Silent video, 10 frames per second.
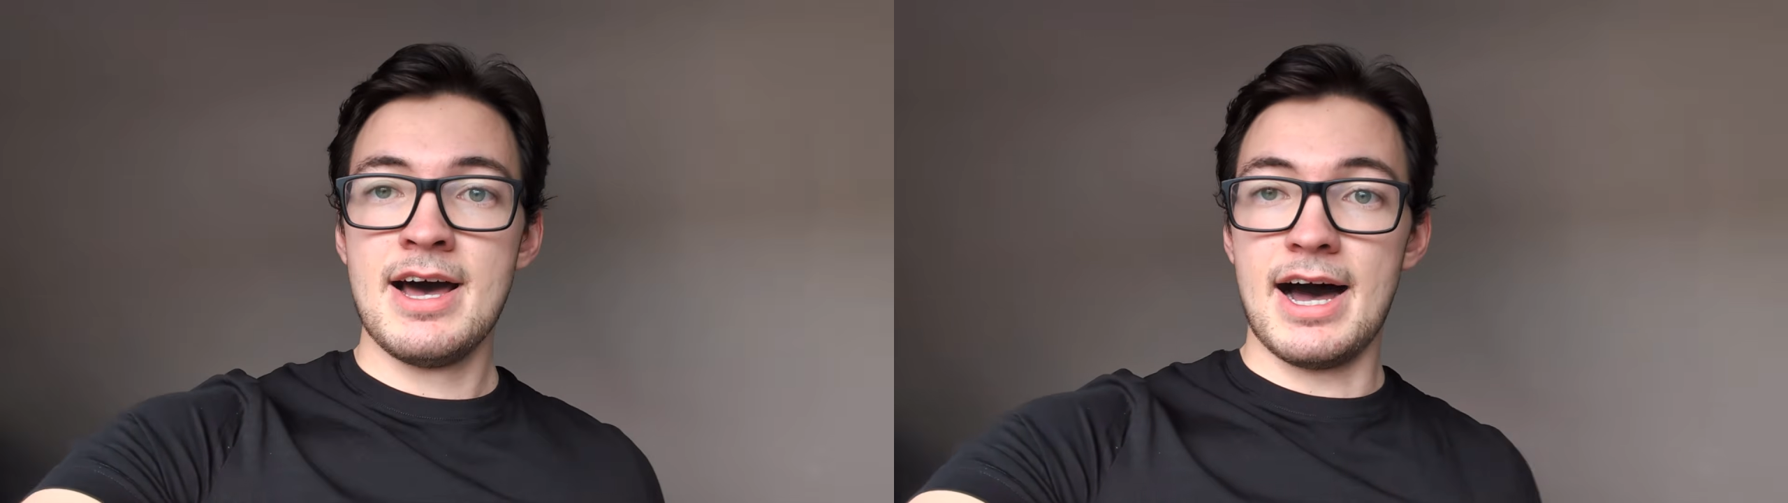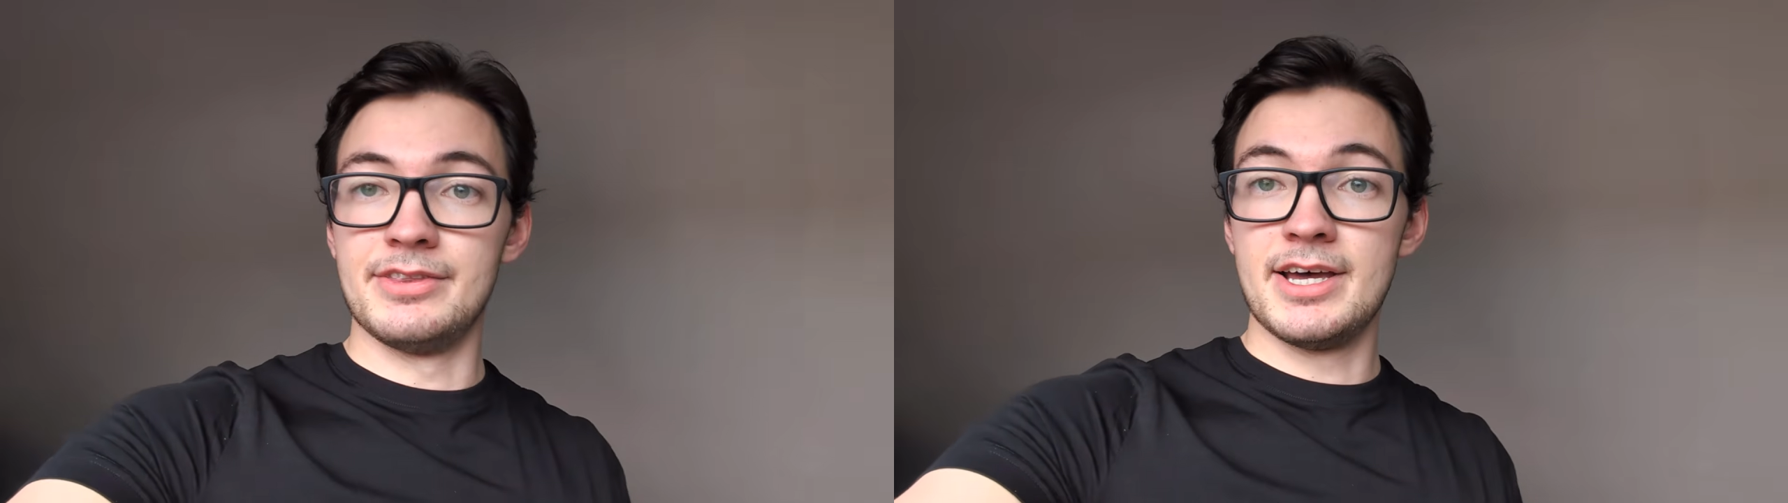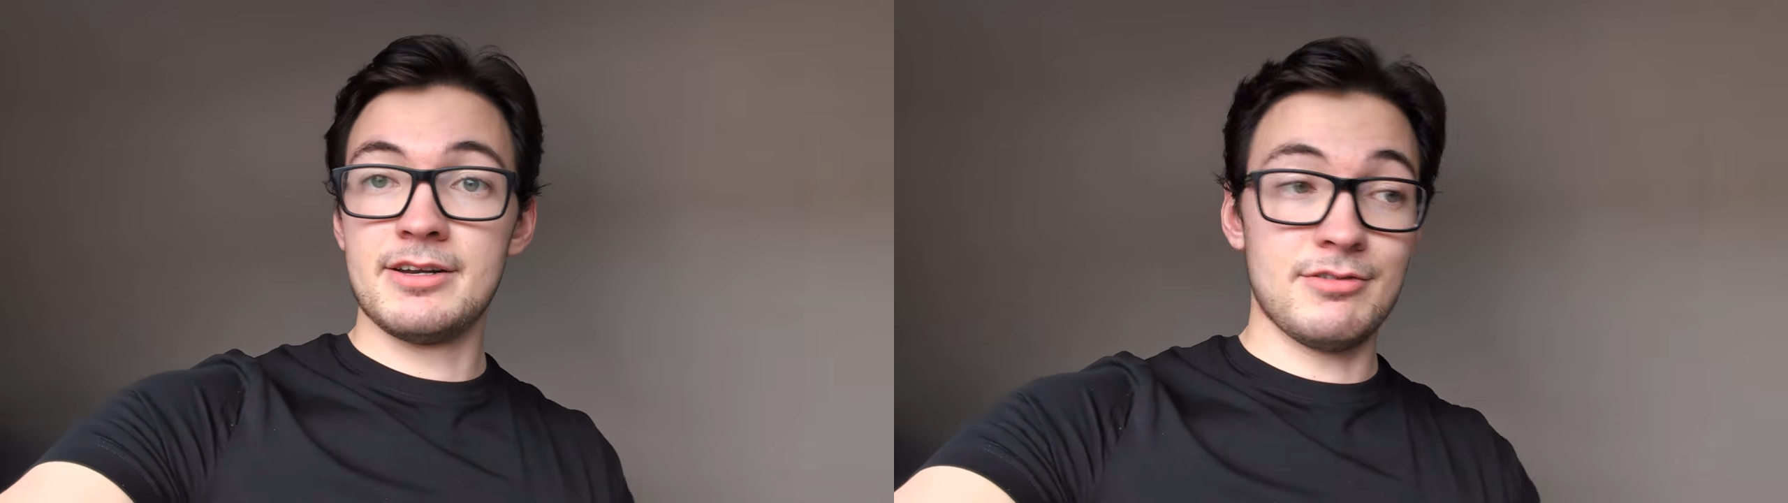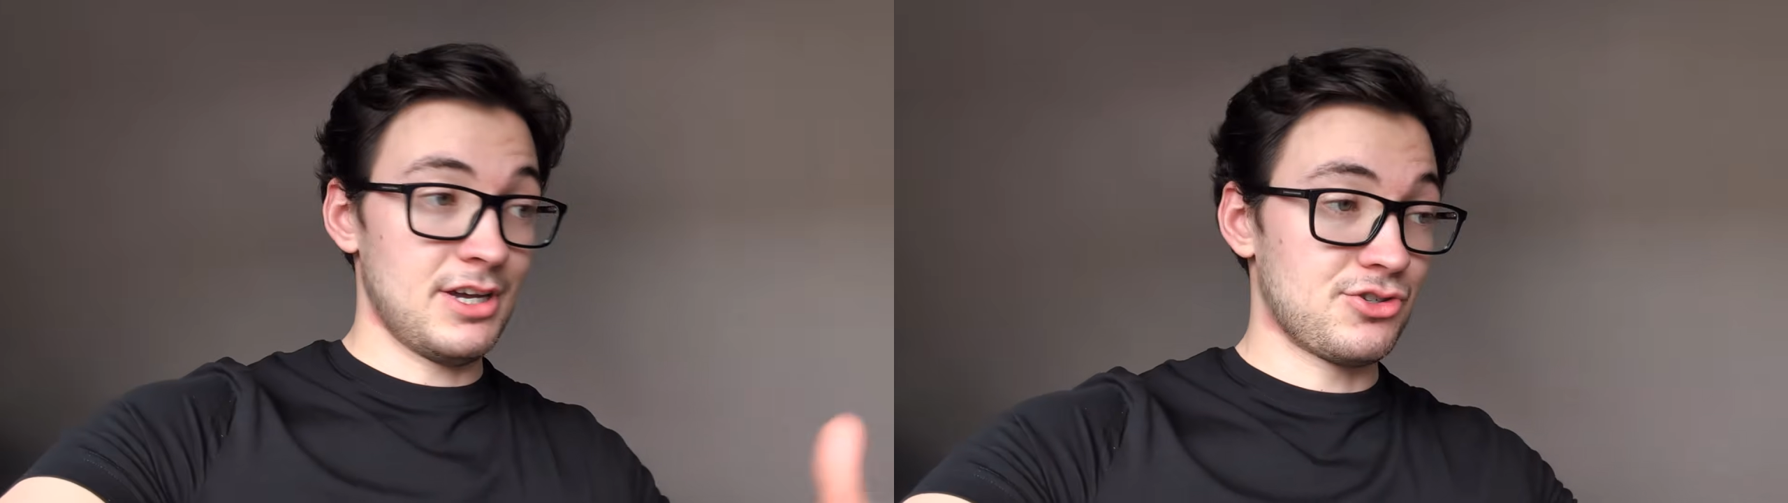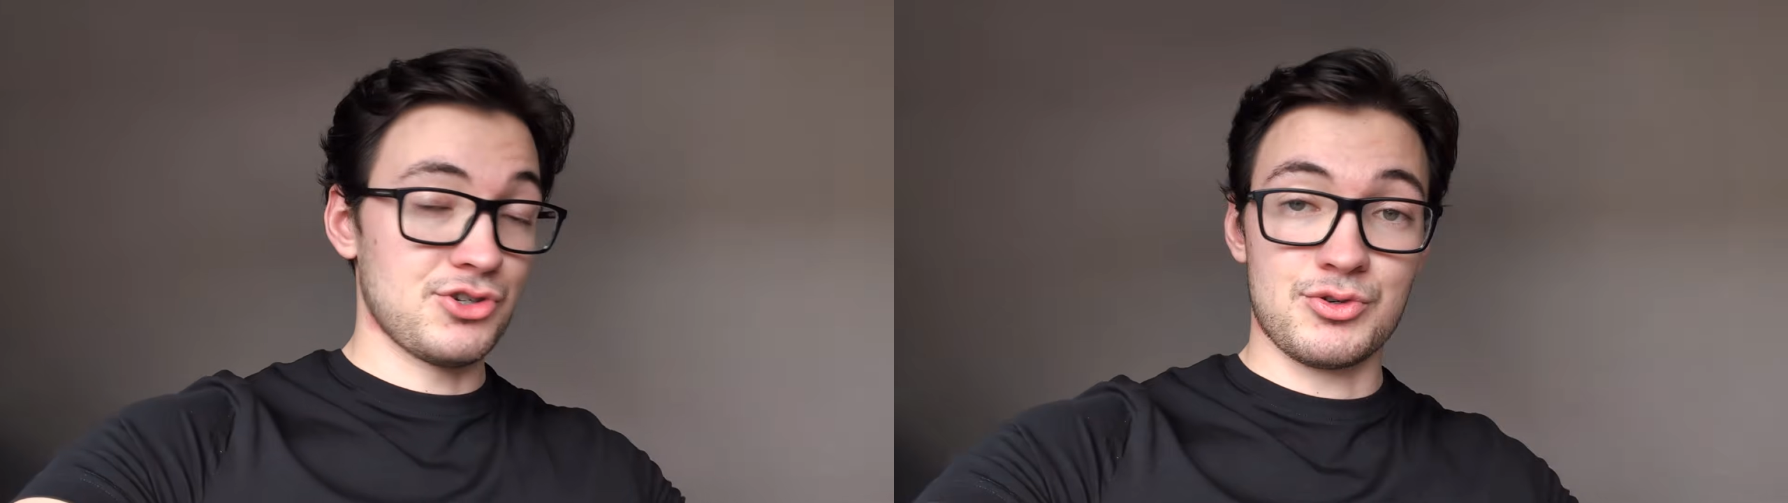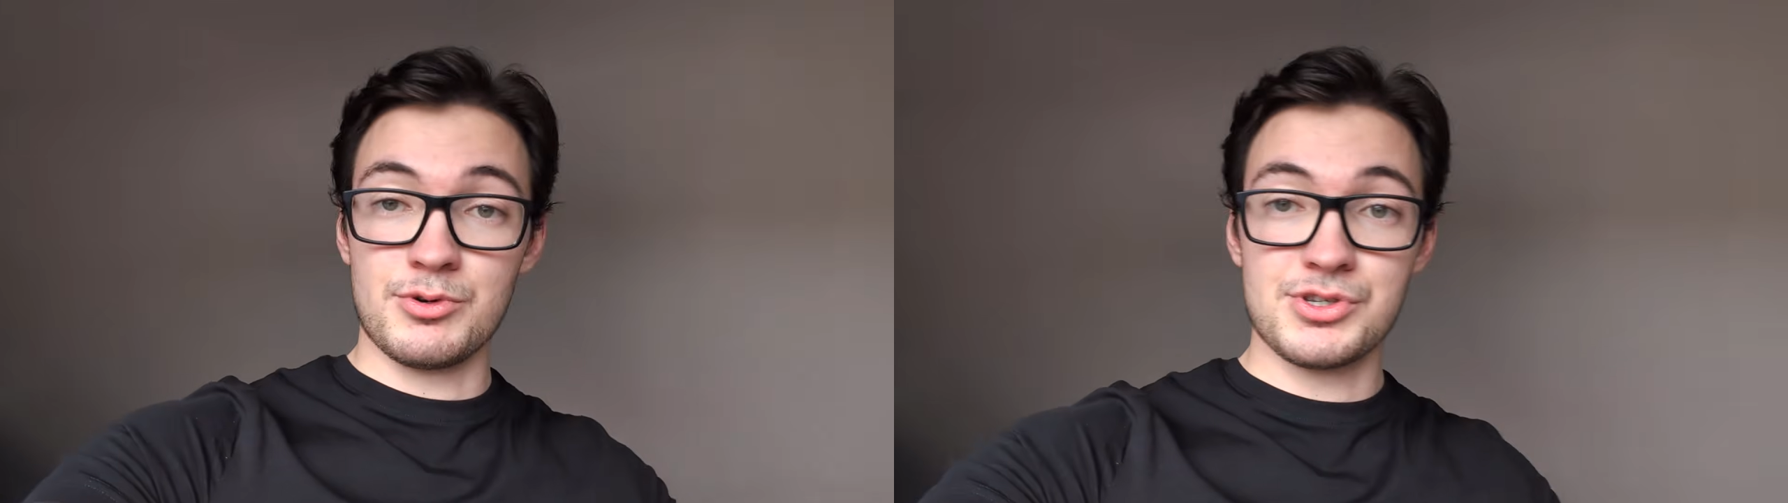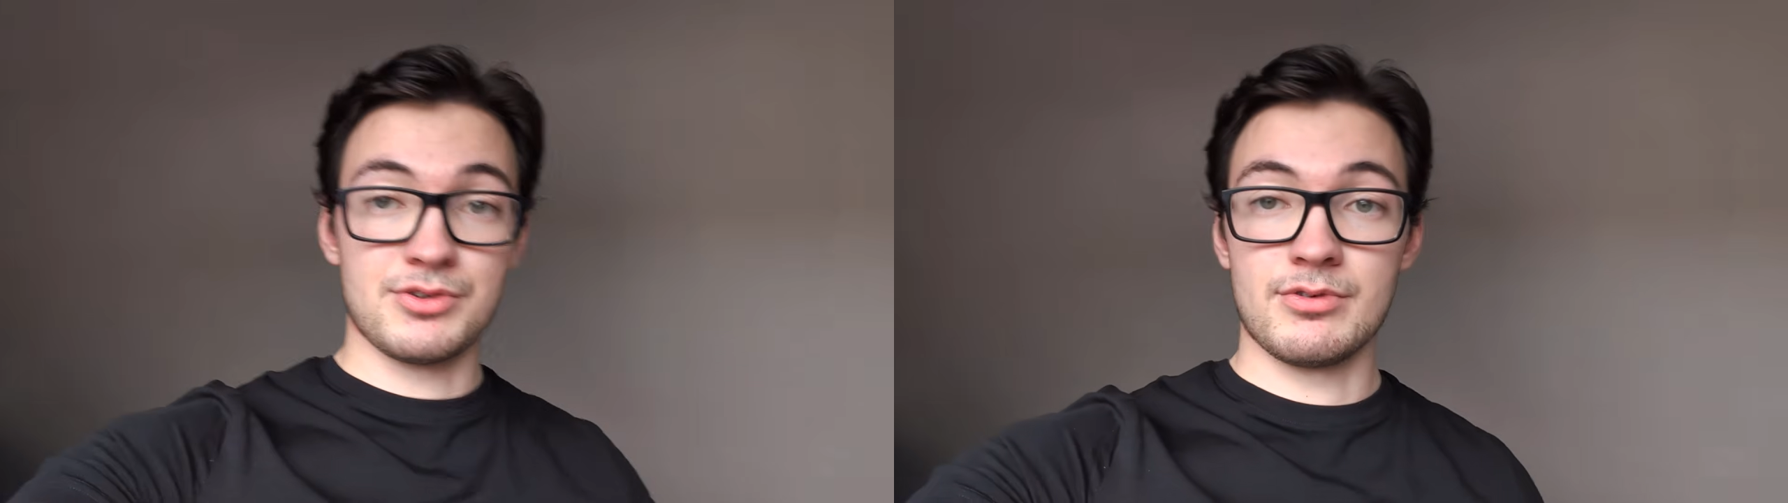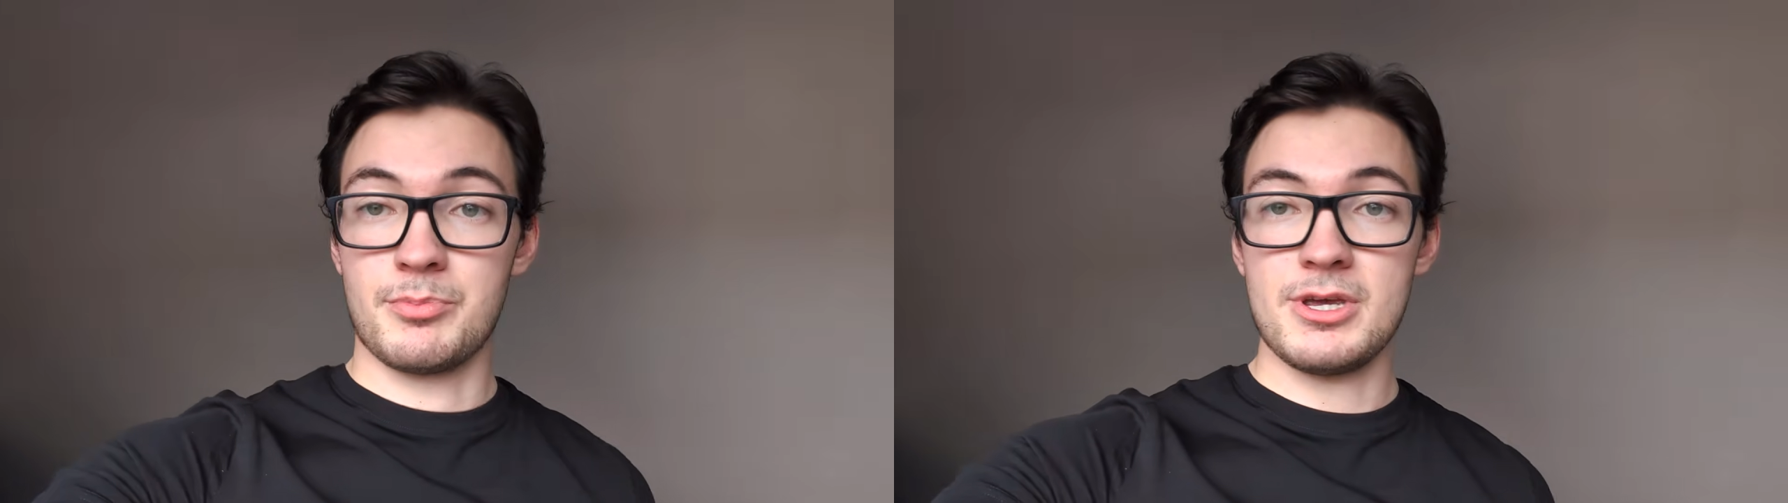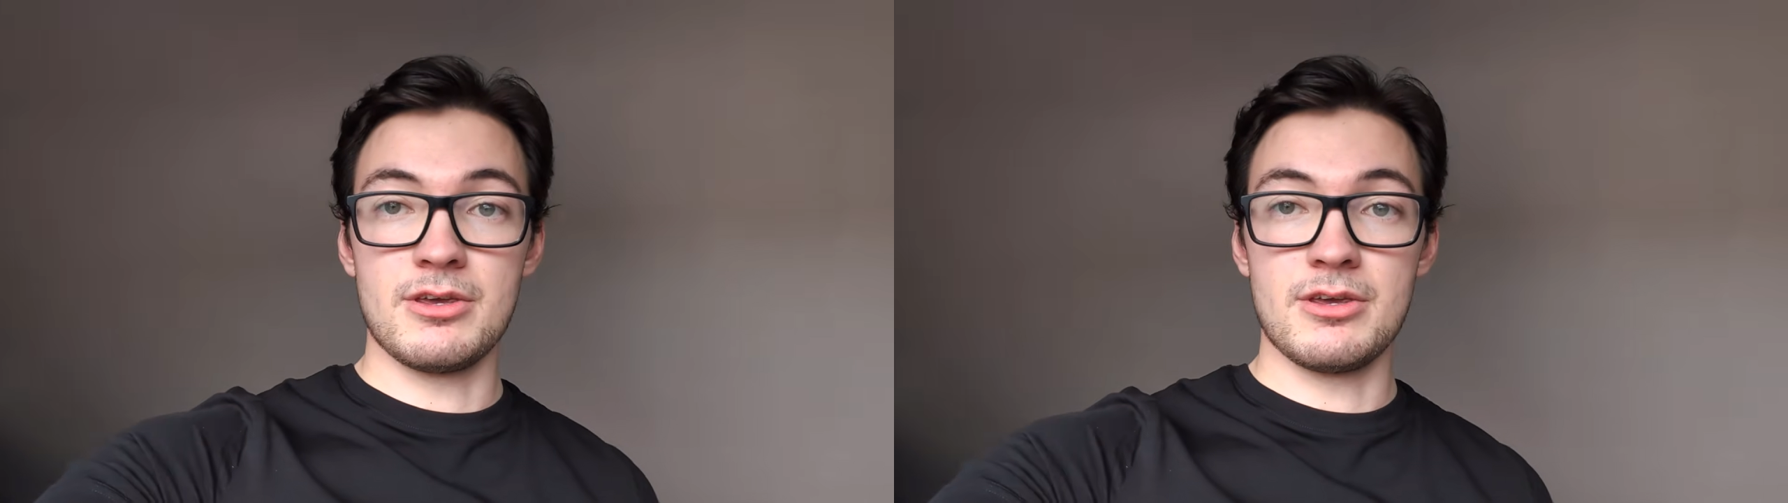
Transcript: And then it's just rinse and repeat.